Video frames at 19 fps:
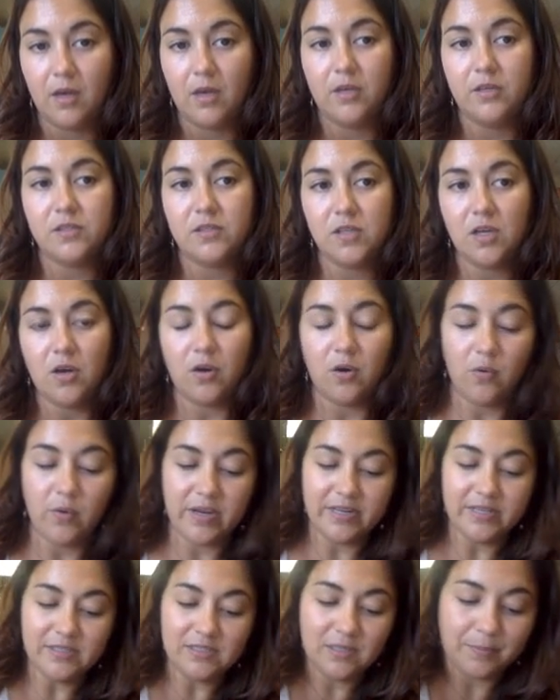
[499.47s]
So,
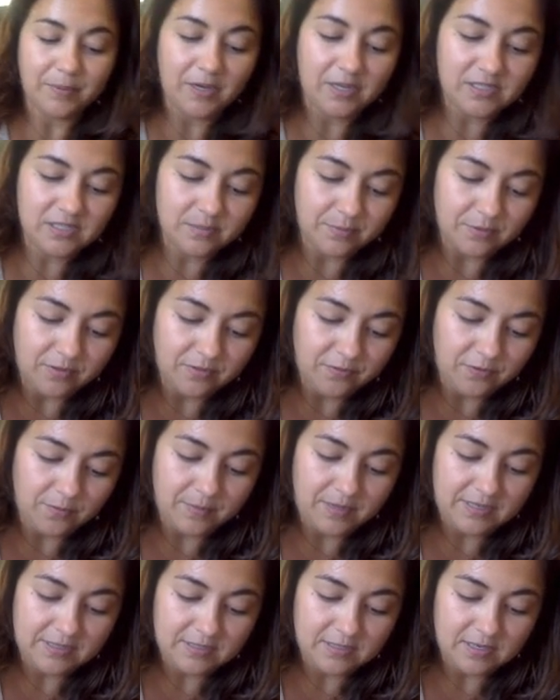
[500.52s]
is it possible for
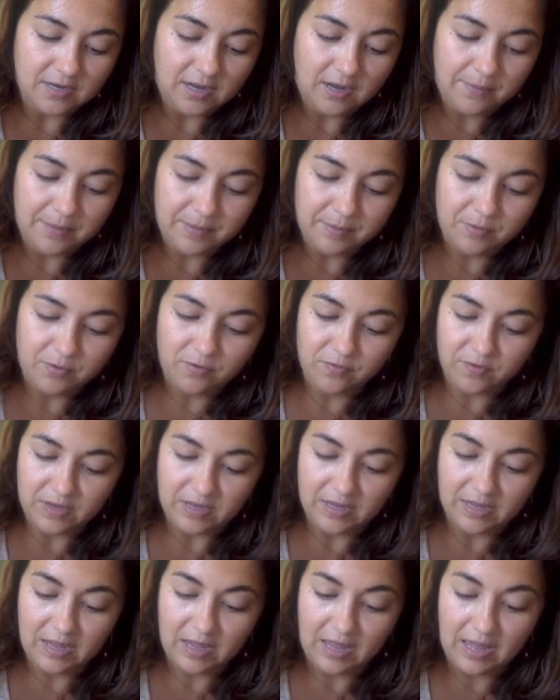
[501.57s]
me to not be
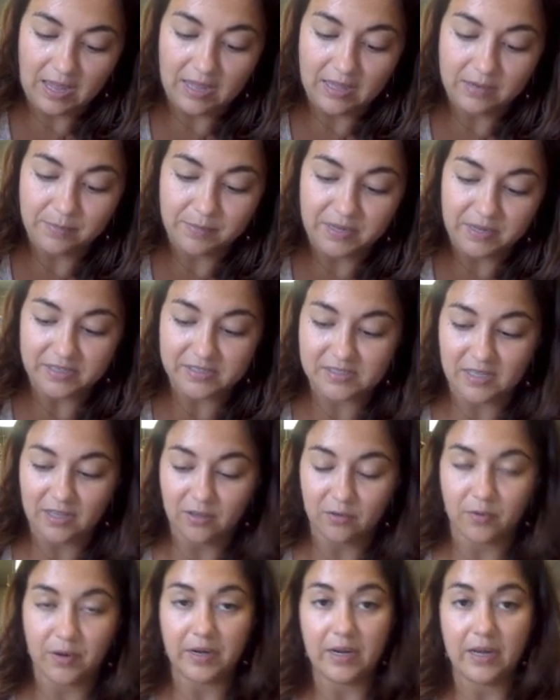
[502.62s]
moving and be
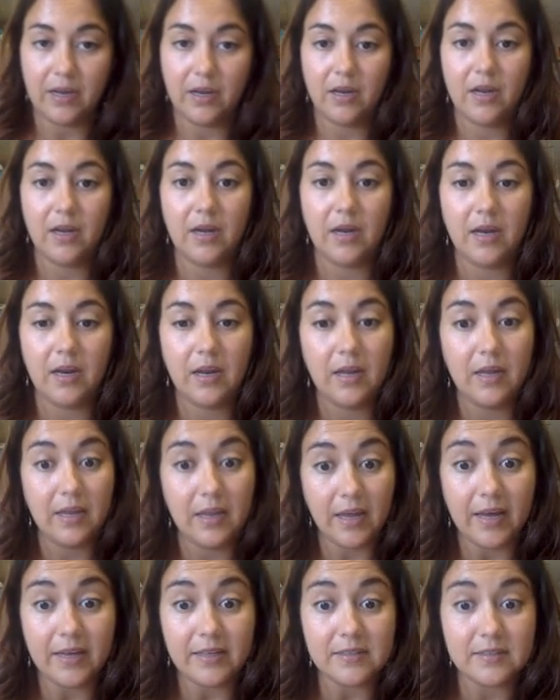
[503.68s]
accelerating?
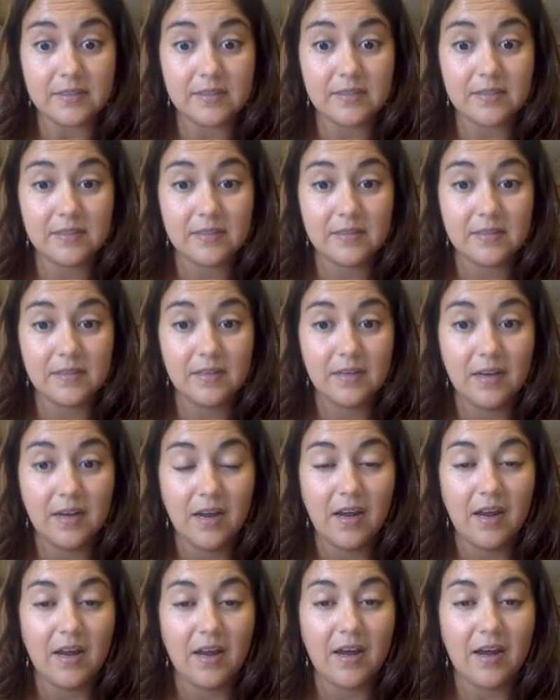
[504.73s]
Yes.
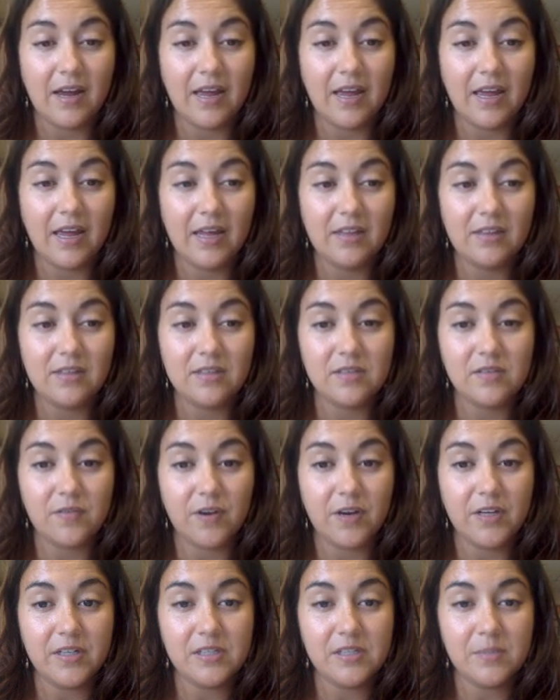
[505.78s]
I hate this
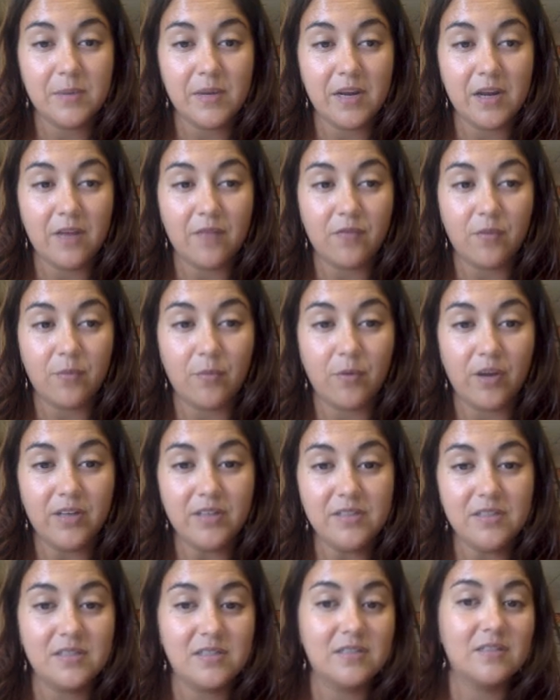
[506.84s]
phrase, speeding up from
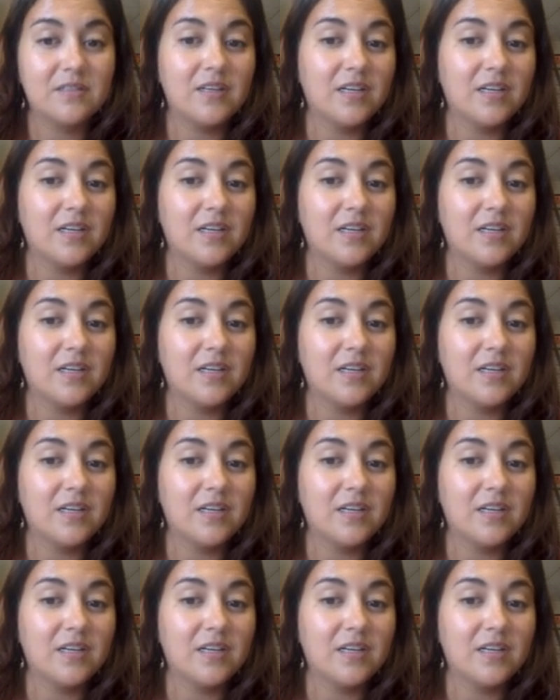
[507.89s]
rest.